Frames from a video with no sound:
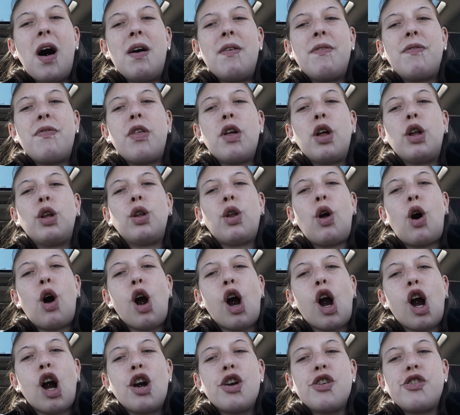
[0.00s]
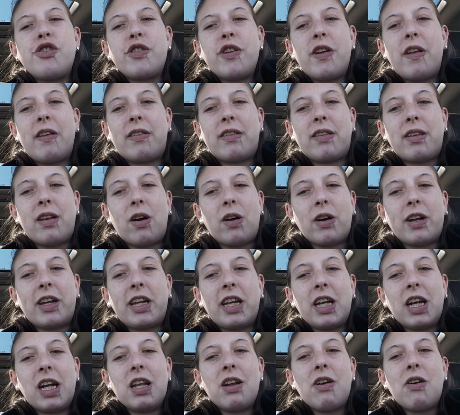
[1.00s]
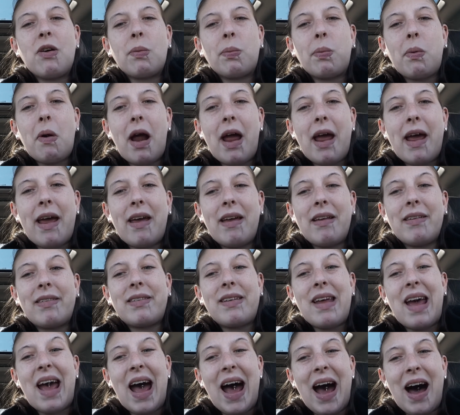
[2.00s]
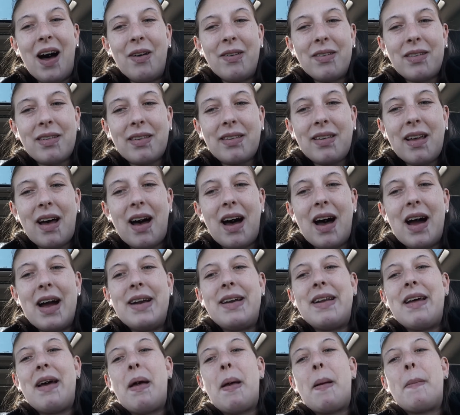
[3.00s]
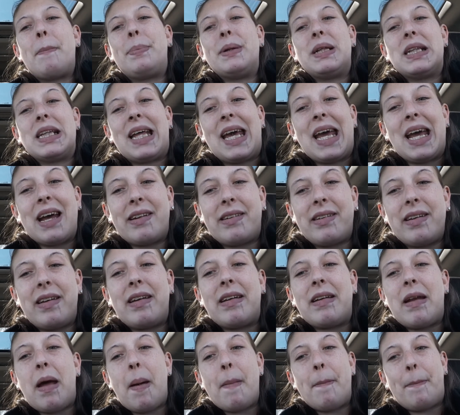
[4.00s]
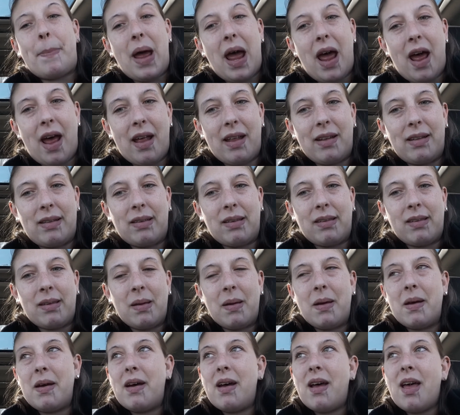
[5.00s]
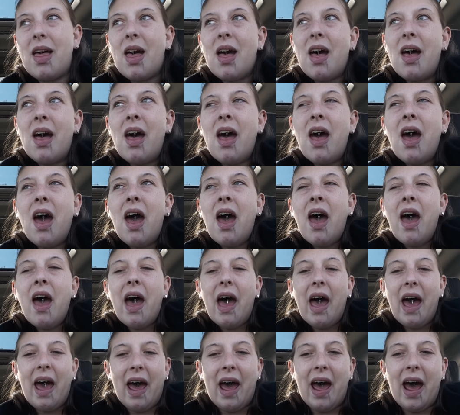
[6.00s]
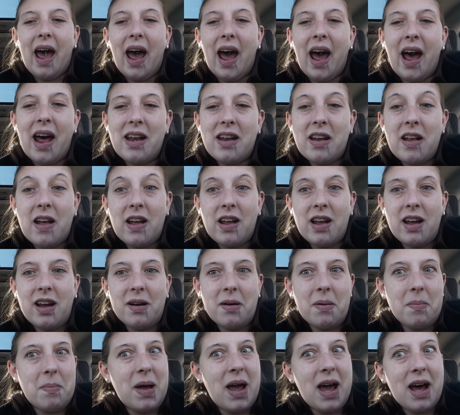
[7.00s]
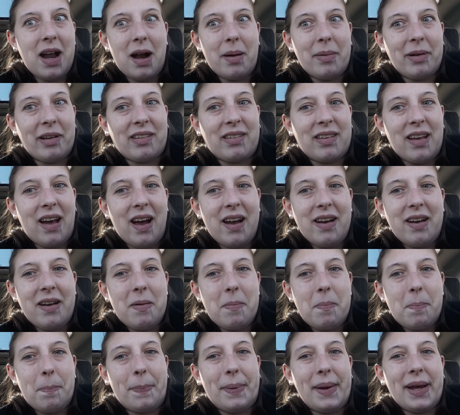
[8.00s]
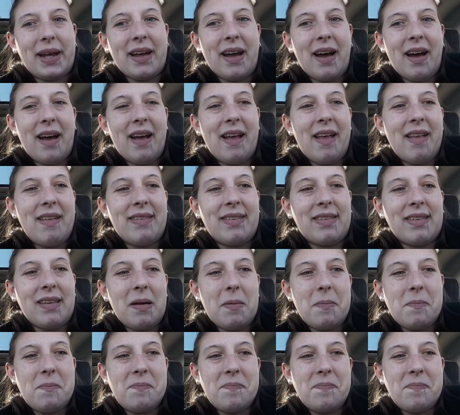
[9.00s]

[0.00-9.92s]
of the large circular raised outside planting beds. And man, I'm excited because